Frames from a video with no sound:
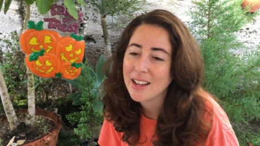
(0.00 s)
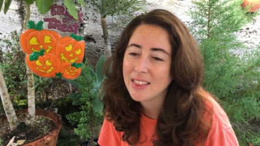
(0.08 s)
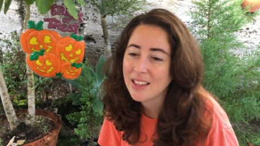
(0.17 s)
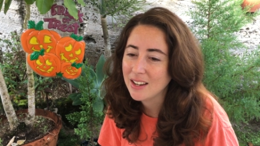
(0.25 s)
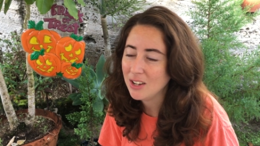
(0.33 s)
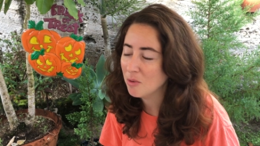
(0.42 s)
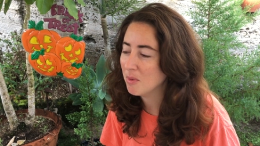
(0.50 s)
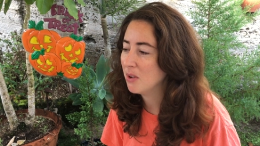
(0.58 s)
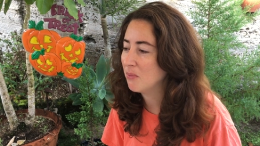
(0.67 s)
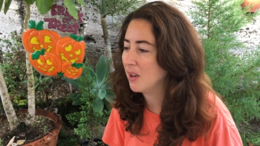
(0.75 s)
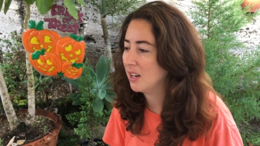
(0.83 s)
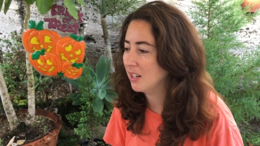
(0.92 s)
and then you might
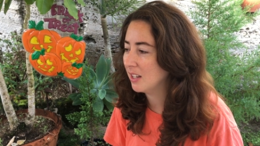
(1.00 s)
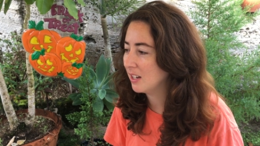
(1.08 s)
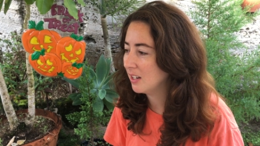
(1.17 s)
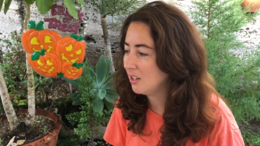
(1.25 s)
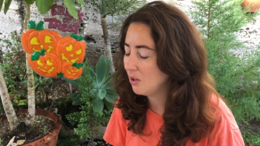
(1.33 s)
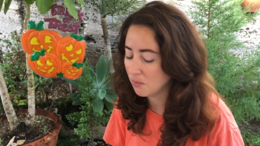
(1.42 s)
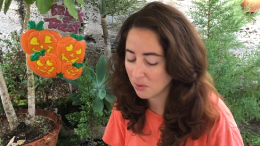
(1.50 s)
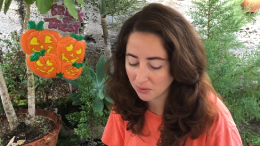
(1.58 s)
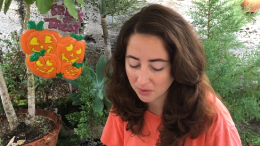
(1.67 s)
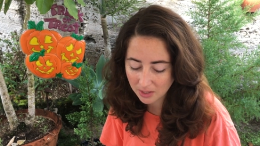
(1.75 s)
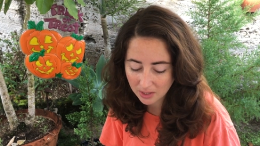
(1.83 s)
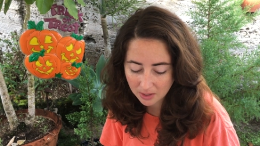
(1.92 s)
find that you feel
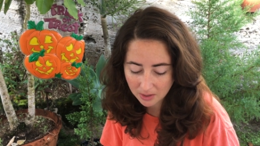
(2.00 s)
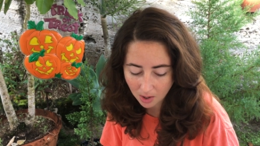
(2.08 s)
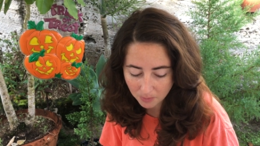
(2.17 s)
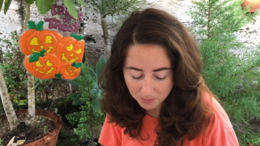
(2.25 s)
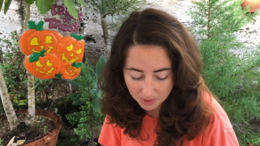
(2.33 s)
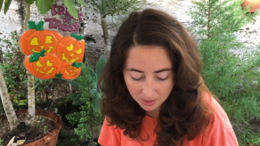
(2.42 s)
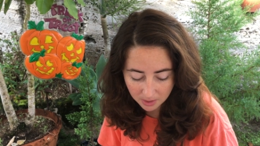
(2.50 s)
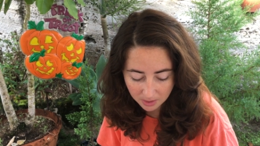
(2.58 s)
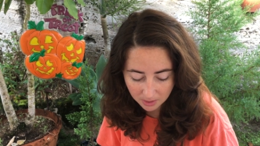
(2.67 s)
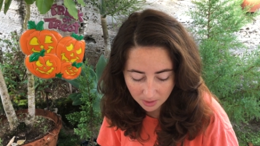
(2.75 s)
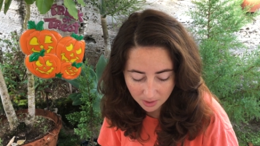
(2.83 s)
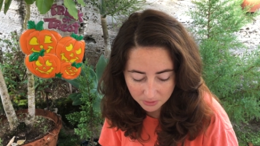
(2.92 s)
really confident in
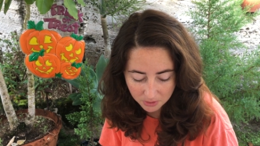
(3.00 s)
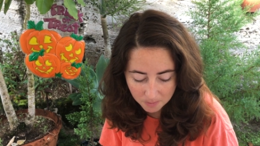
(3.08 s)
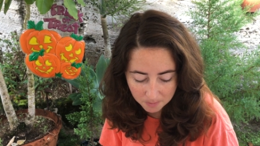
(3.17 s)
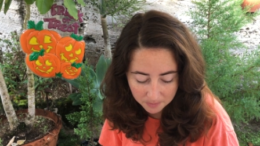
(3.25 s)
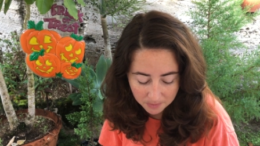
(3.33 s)
the costume.